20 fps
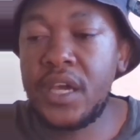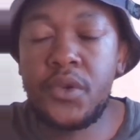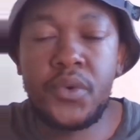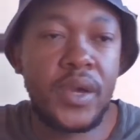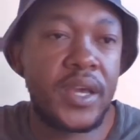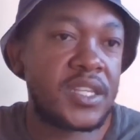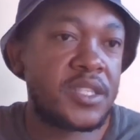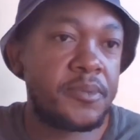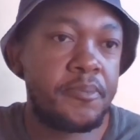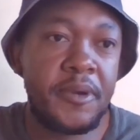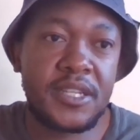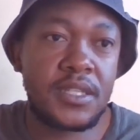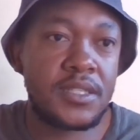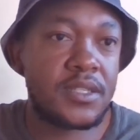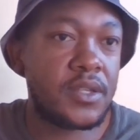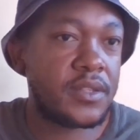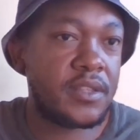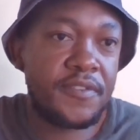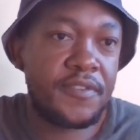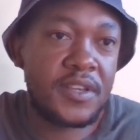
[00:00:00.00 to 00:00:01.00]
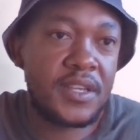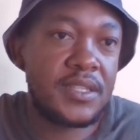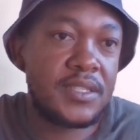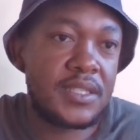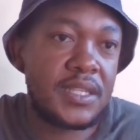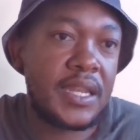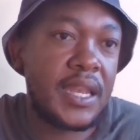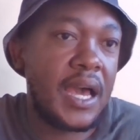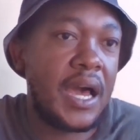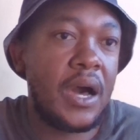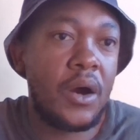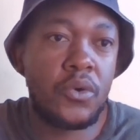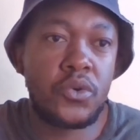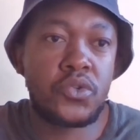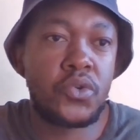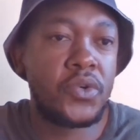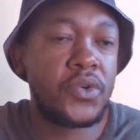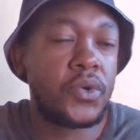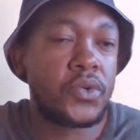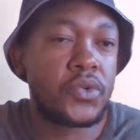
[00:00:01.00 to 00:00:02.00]
you expect the South Africans now
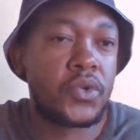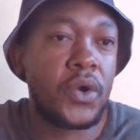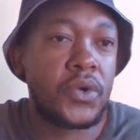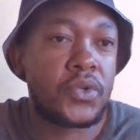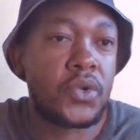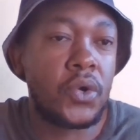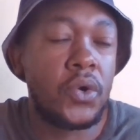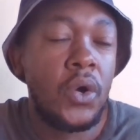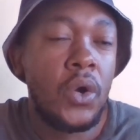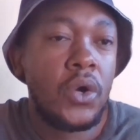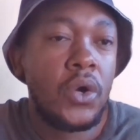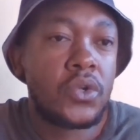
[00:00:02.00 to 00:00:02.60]
to, to, to,